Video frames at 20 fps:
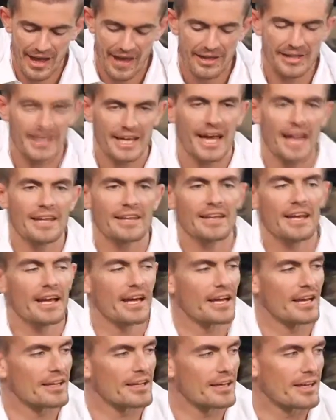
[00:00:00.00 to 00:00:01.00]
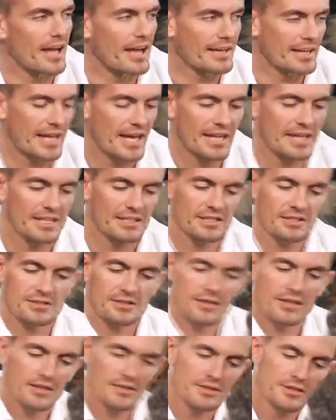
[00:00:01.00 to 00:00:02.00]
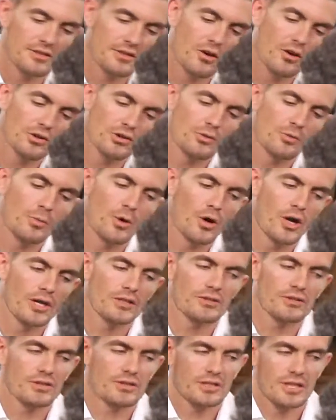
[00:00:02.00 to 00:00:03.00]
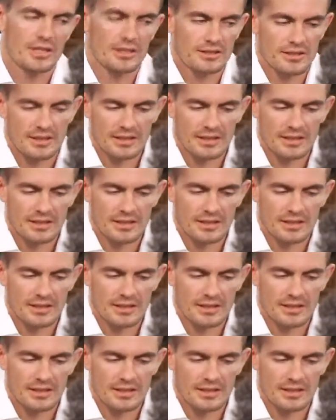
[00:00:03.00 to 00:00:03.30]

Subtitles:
again, it's also more interesting